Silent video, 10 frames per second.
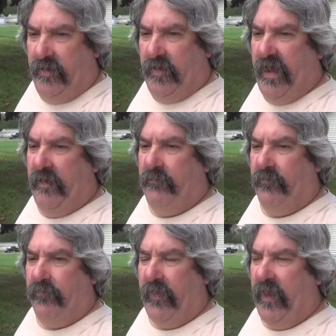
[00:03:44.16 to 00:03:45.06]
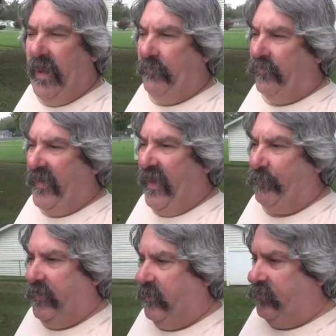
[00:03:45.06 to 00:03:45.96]
that I was
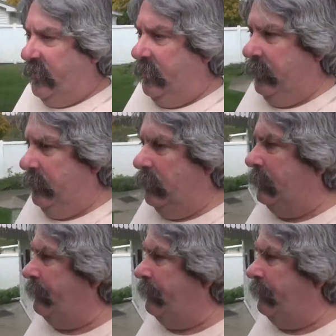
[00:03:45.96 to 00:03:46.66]
happy to do.